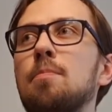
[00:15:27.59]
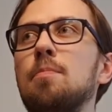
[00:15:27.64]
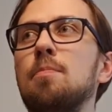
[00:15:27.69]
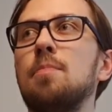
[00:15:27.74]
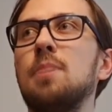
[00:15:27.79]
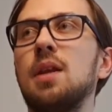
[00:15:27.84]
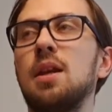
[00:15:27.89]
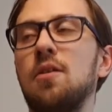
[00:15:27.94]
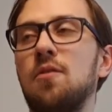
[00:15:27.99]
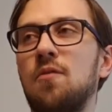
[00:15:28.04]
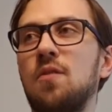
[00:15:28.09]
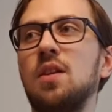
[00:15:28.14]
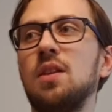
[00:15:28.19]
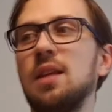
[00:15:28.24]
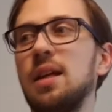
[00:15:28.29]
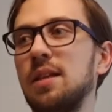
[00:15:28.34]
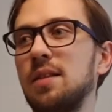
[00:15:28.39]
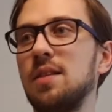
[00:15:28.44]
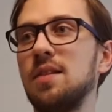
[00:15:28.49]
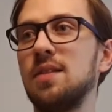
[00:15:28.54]
But I feel
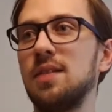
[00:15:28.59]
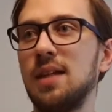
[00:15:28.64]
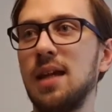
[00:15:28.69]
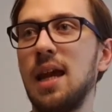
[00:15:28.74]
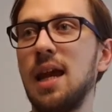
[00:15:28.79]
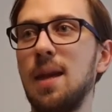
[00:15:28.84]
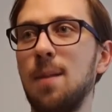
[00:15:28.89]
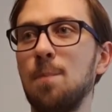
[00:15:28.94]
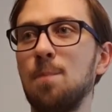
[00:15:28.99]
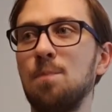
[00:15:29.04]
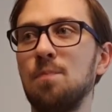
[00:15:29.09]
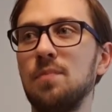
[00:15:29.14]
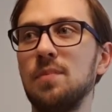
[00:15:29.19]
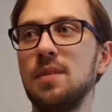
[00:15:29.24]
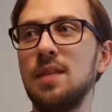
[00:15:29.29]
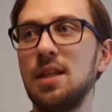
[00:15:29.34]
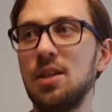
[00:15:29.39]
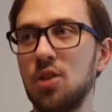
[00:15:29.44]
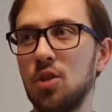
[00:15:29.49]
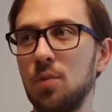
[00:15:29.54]
like this game
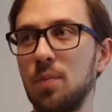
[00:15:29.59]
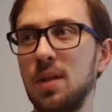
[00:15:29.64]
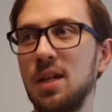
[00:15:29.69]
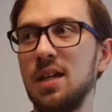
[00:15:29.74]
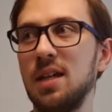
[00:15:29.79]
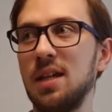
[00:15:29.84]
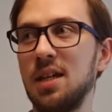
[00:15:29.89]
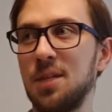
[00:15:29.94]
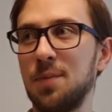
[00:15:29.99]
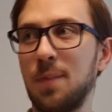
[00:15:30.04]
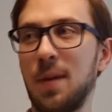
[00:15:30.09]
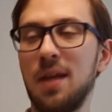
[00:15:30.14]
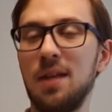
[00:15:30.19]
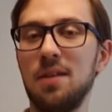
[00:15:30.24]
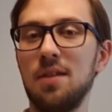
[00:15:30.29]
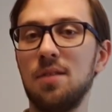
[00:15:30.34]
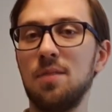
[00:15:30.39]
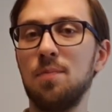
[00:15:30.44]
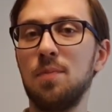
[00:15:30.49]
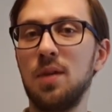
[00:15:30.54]
needs to be
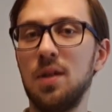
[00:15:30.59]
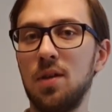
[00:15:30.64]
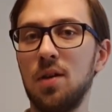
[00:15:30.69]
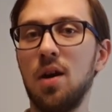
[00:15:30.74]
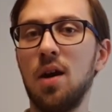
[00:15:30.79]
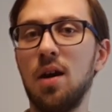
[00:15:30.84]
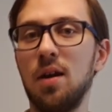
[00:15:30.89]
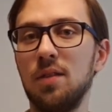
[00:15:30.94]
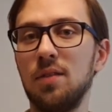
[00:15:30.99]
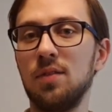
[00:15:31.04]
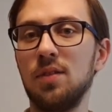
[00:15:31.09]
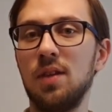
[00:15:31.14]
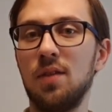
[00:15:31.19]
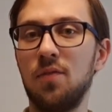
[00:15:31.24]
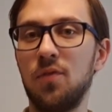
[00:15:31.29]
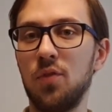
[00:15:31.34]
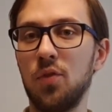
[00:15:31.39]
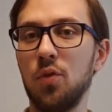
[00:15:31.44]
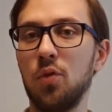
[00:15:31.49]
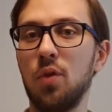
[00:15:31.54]
expanded beyond
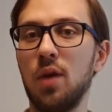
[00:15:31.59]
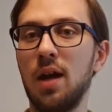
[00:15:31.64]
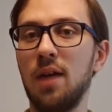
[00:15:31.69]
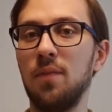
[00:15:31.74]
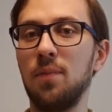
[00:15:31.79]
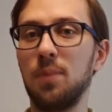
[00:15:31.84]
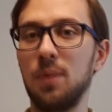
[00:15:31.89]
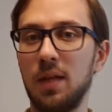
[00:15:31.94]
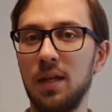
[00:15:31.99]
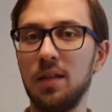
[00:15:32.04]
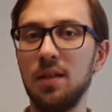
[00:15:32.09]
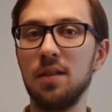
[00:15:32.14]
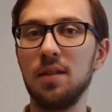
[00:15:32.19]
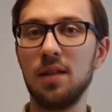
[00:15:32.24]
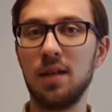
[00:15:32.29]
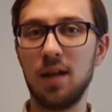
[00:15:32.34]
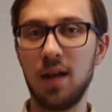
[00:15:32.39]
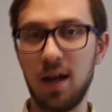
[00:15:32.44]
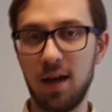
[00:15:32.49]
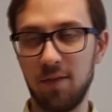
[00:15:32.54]
if you have played it
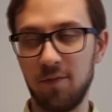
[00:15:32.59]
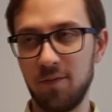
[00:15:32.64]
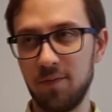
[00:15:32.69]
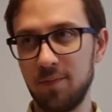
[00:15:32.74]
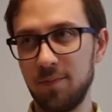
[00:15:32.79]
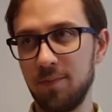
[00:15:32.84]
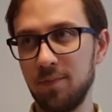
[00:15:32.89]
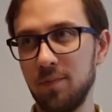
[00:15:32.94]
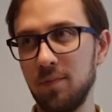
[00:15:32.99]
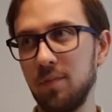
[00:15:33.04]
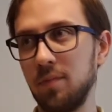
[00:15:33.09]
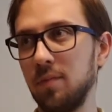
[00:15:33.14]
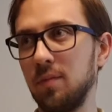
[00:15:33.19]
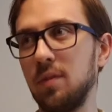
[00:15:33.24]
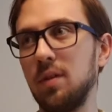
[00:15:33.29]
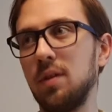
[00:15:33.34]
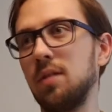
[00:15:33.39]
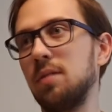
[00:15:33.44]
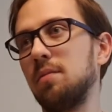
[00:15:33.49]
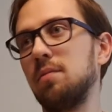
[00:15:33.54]
enough.
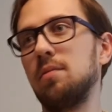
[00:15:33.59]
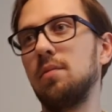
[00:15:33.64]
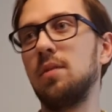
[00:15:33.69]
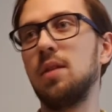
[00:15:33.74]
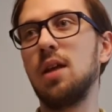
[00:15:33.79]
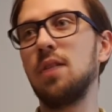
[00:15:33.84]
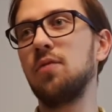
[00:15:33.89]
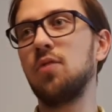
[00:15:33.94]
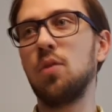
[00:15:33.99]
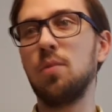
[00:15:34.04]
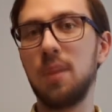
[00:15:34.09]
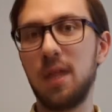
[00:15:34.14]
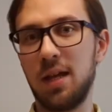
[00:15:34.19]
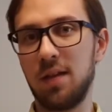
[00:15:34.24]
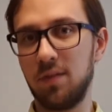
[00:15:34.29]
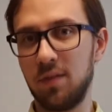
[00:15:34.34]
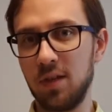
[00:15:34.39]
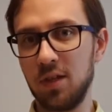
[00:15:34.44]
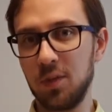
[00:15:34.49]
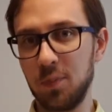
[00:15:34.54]
Not for me
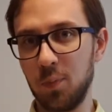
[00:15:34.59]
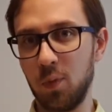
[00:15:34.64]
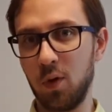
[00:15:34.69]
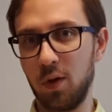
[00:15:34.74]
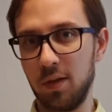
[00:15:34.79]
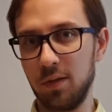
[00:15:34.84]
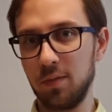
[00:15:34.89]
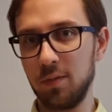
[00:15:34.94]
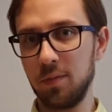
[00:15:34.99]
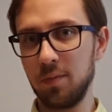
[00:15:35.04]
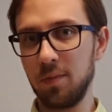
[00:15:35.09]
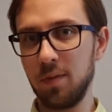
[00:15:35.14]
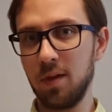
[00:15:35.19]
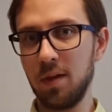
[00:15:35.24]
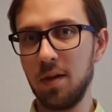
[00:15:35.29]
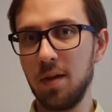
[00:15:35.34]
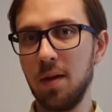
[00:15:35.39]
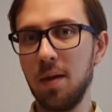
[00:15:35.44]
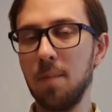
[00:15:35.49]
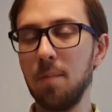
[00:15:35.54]
at this point,
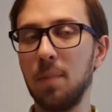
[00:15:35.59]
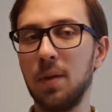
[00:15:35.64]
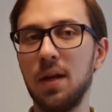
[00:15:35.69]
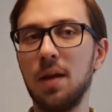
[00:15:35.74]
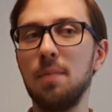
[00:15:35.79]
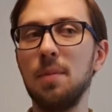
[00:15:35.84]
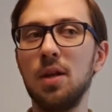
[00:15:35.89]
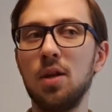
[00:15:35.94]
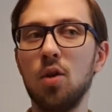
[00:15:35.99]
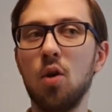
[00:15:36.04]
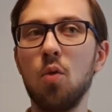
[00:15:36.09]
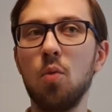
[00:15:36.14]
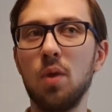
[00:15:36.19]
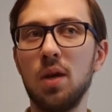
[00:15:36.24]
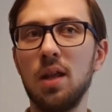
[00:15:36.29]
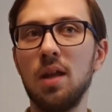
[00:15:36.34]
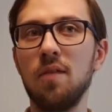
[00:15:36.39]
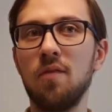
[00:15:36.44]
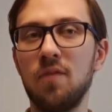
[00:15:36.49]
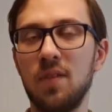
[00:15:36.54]
but I mean
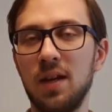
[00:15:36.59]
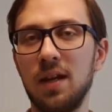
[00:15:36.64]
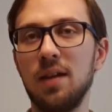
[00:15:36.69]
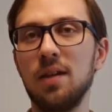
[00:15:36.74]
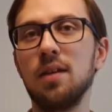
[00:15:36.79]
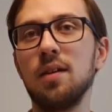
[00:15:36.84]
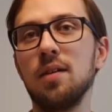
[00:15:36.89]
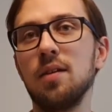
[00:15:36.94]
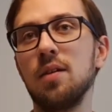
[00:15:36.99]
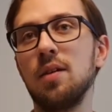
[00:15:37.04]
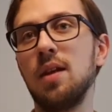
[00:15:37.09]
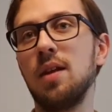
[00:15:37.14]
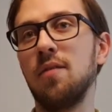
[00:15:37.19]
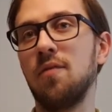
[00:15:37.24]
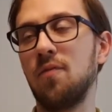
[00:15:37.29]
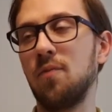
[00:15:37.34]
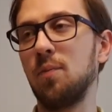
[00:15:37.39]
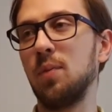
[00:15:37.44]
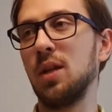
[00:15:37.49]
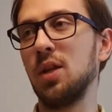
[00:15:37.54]
overall, I think
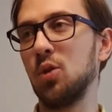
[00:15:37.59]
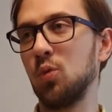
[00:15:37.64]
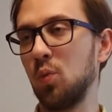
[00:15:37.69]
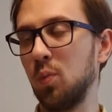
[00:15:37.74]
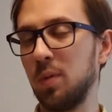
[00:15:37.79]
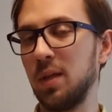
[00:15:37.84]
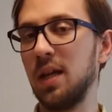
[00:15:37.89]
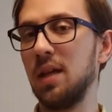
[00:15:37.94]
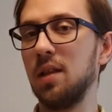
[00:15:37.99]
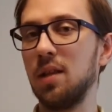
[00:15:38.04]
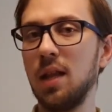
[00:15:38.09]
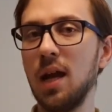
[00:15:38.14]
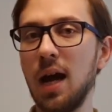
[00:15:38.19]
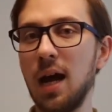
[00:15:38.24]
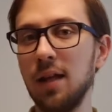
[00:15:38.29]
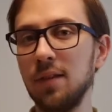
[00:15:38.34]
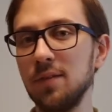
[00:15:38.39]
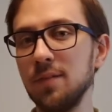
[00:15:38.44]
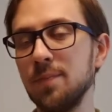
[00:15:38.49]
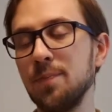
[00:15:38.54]
if players will play a
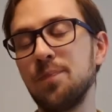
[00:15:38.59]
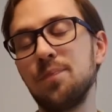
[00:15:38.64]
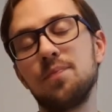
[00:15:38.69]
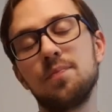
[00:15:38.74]
lot,